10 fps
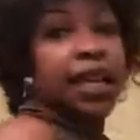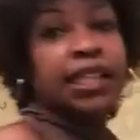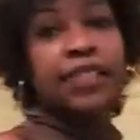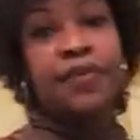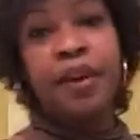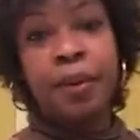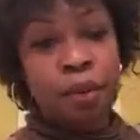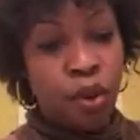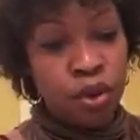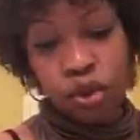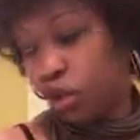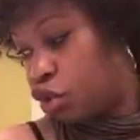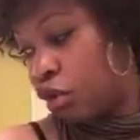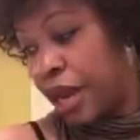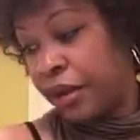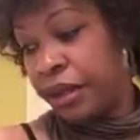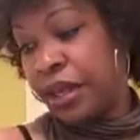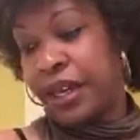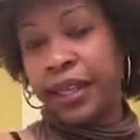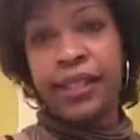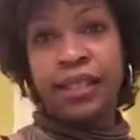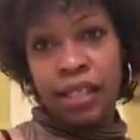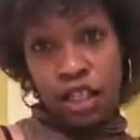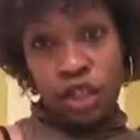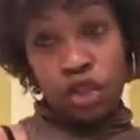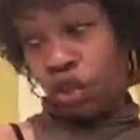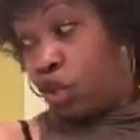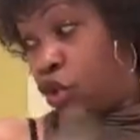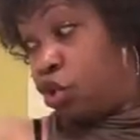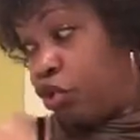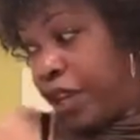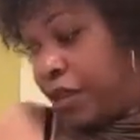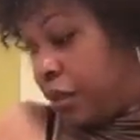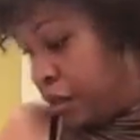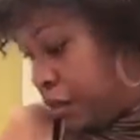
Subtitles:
It's very important to try to cut it straight.